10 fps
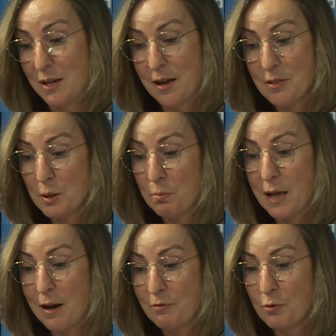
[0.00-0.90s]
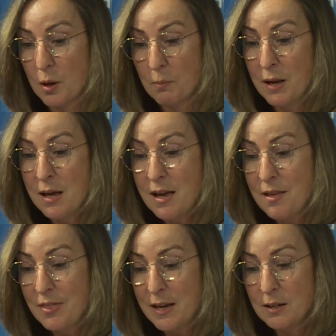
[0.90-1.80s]
other platform.
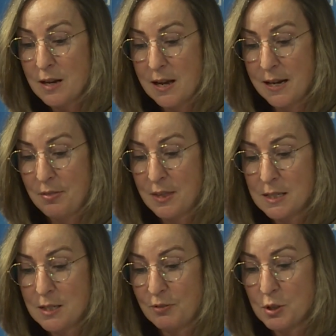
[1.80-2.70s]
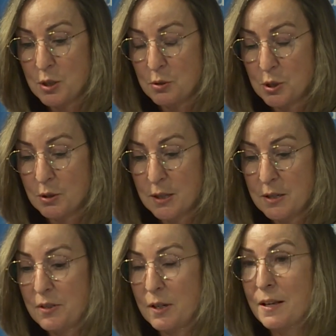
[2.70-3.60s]
They are not in this for social
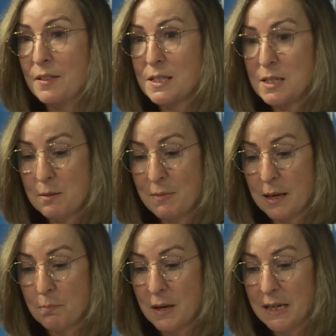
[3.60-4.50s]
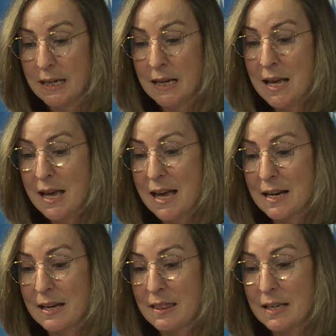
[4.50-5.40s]
good. They're in this to make money.
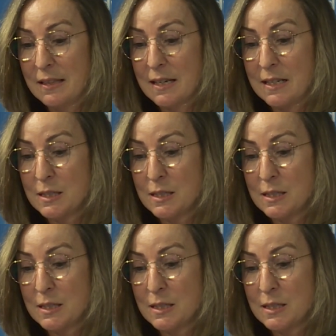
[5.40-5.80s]
And I think that